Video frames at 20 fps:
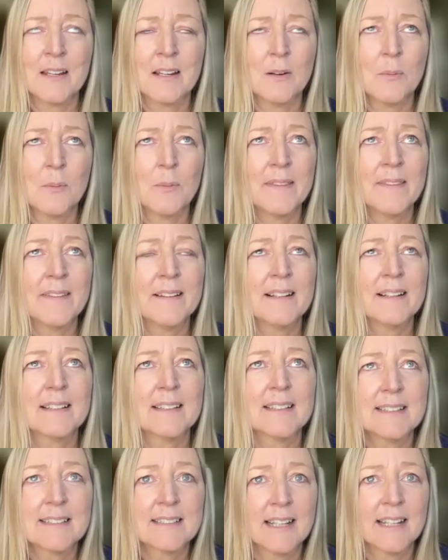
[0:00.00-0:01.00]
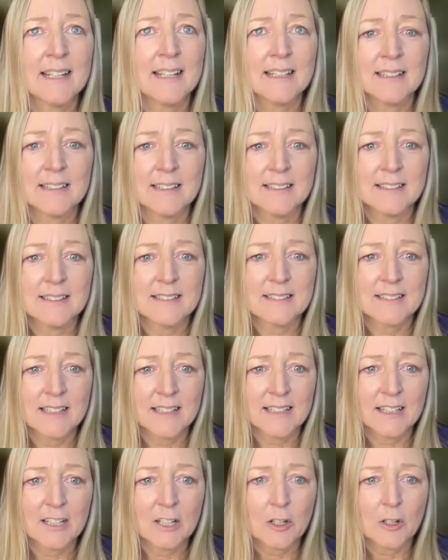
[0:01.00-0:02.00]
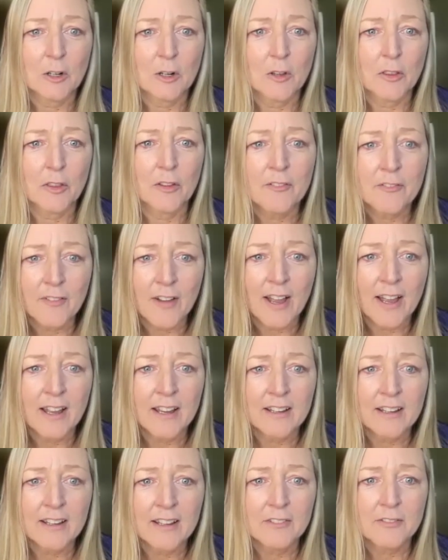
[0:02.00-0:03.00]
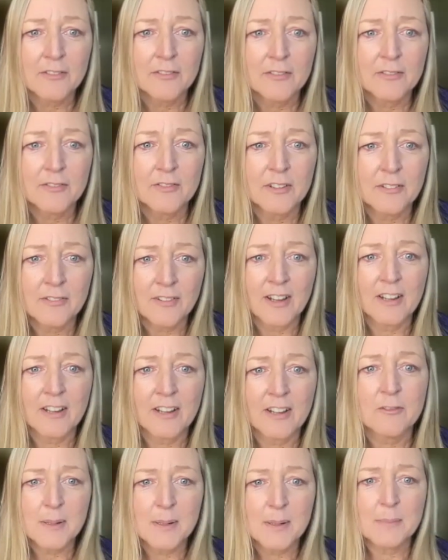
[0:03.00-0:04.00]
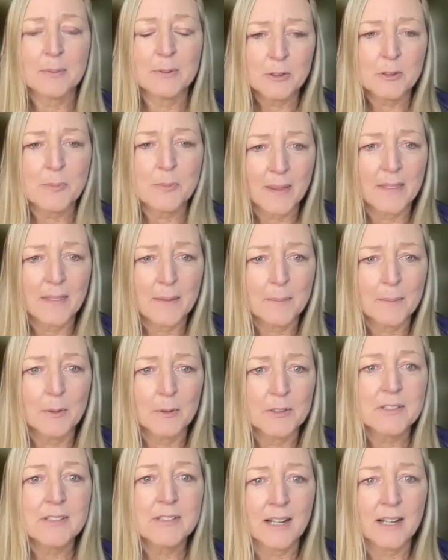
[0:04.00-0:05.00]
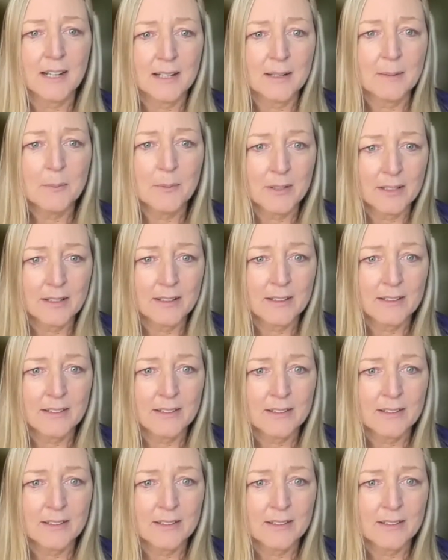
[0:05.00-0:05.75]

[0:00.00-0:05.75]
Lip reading: one thing that they say is like the five people you spend the most time with,